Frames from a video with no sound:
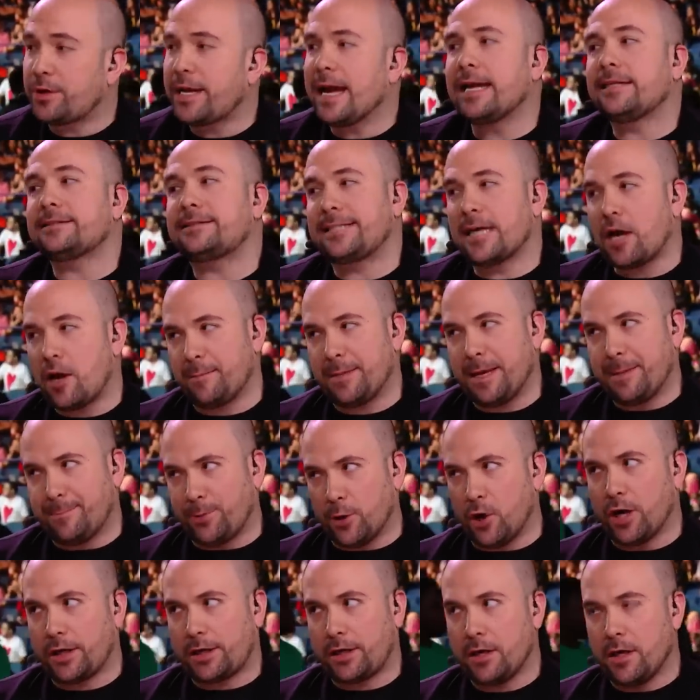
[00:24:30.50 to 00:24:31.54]
You can't tell me,
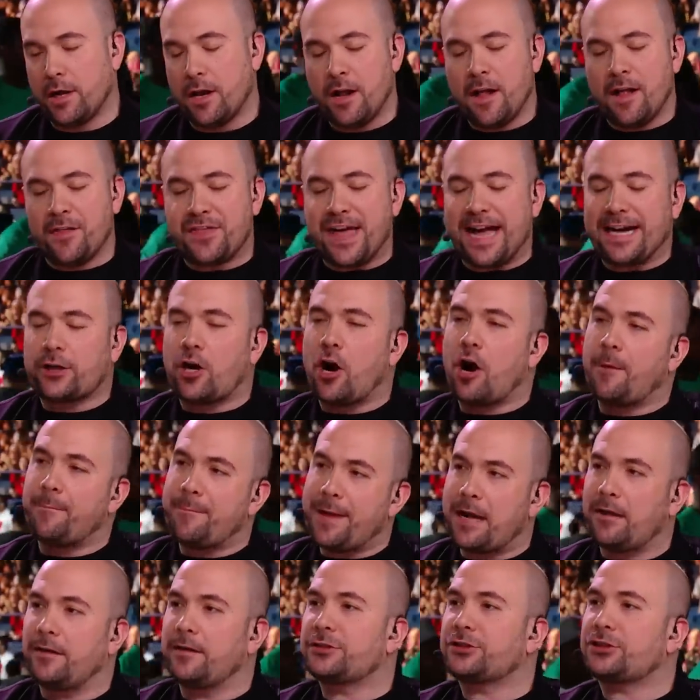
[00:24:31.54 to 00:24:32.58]
Book, that
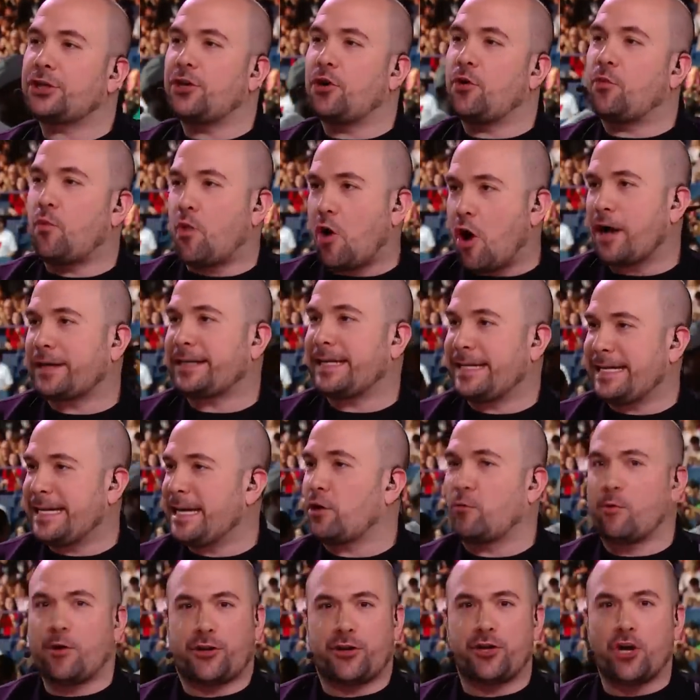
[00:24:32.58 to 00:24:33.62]
Carmella's going to walk in
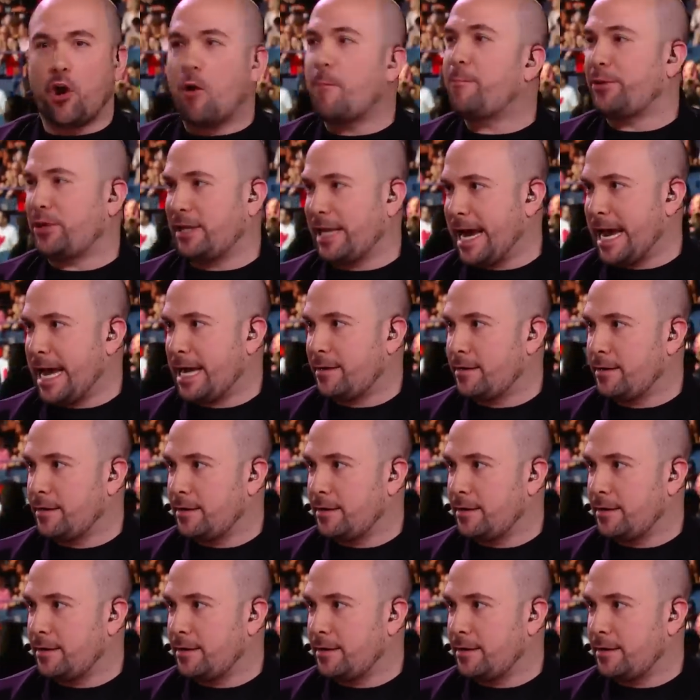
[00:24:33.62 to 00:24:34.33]
here with no plan.